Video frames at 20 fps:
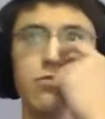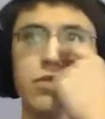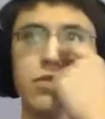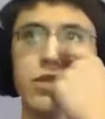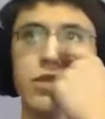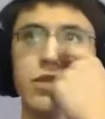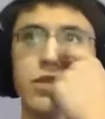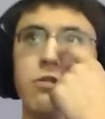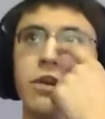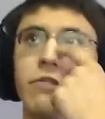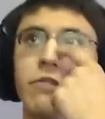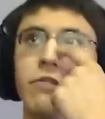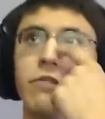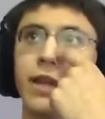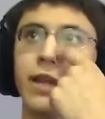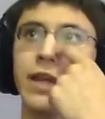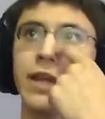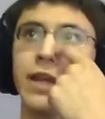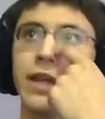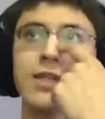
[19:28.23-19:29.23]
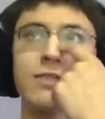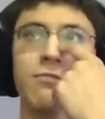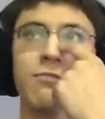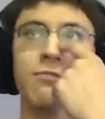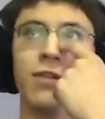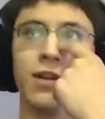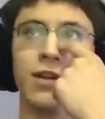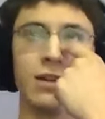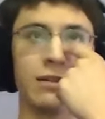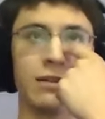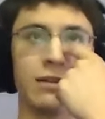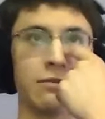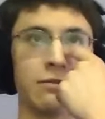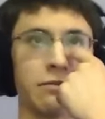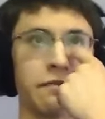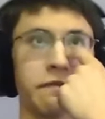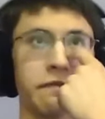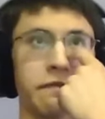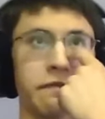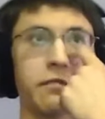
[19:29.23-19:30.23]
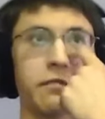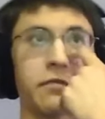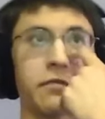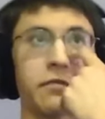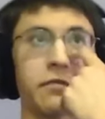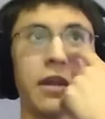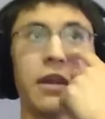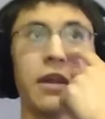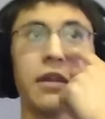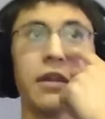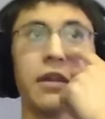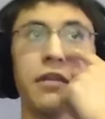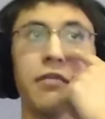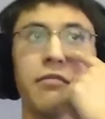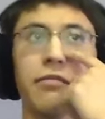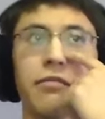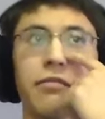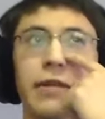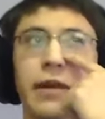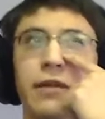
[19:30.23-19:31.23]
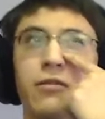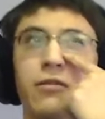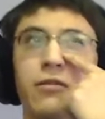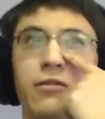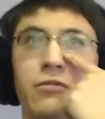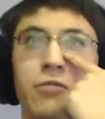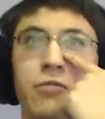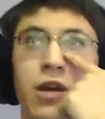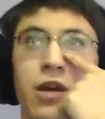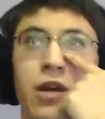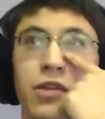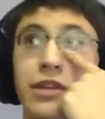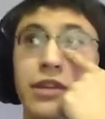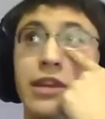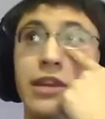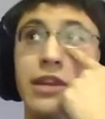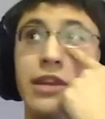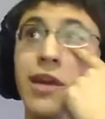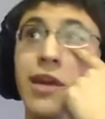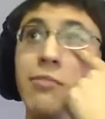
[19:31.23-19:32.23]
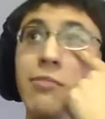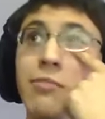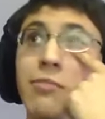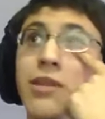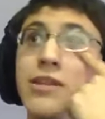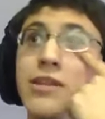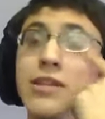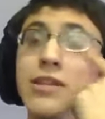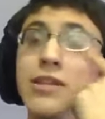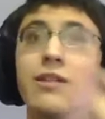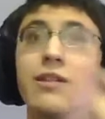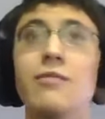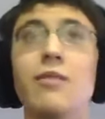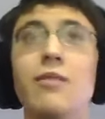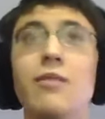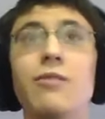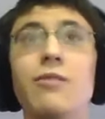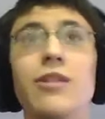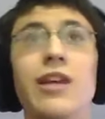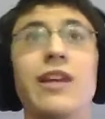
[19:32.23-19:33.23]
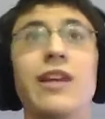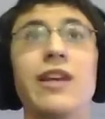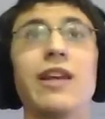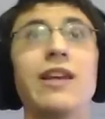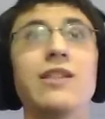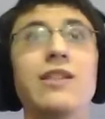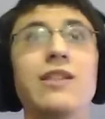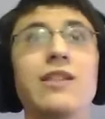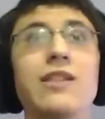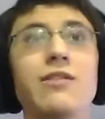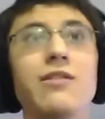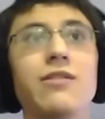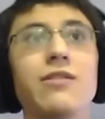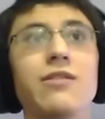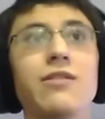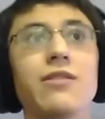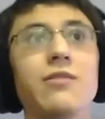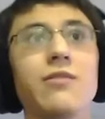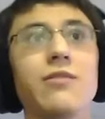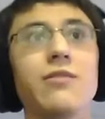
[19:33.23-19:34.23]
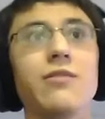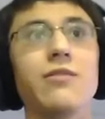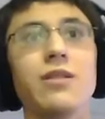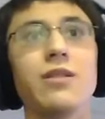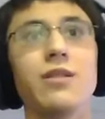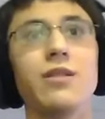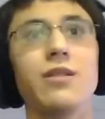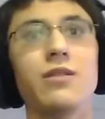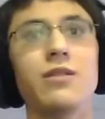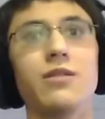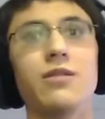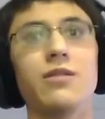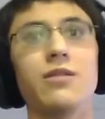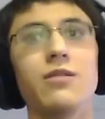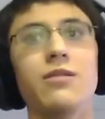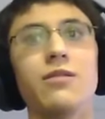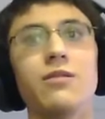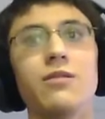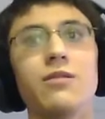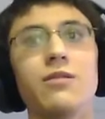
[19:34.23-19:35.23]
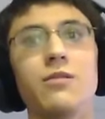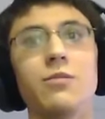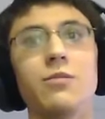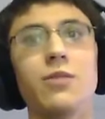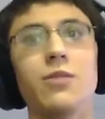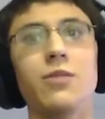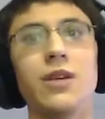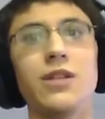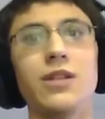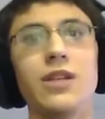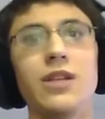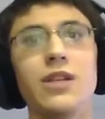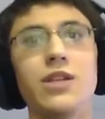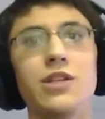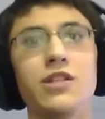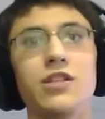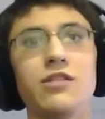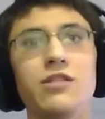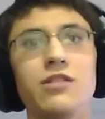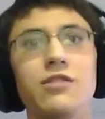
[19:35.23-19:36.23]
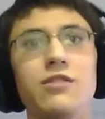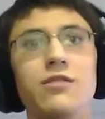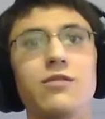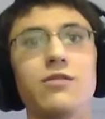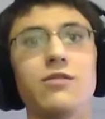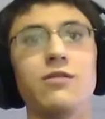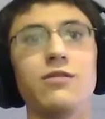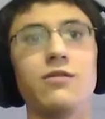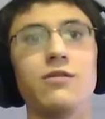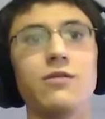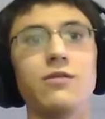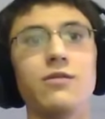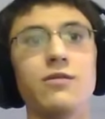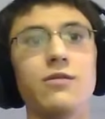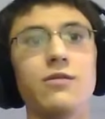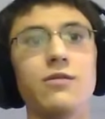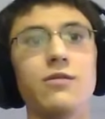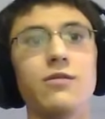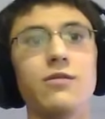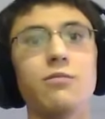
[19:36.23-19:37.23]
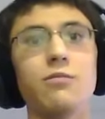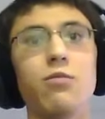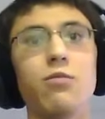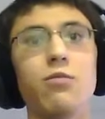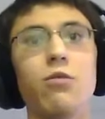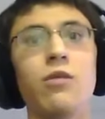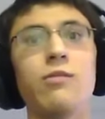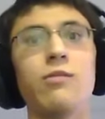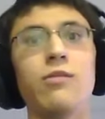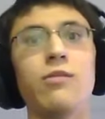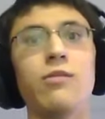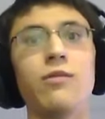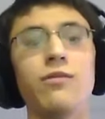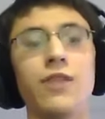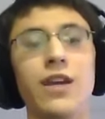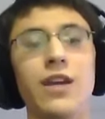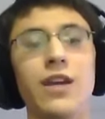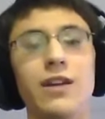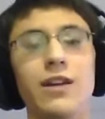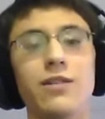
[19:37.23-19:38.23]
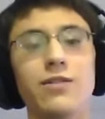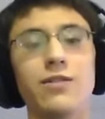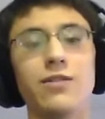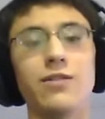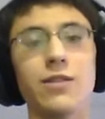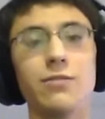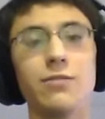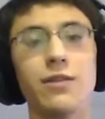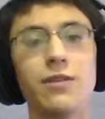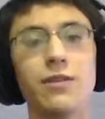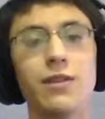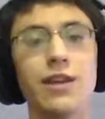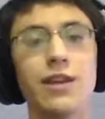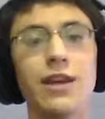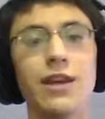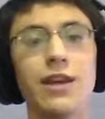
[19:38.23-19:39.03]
Sony released one. I don't know. I think that may have been this year, or maybe late last year. The PlayStation Portable Vita or something like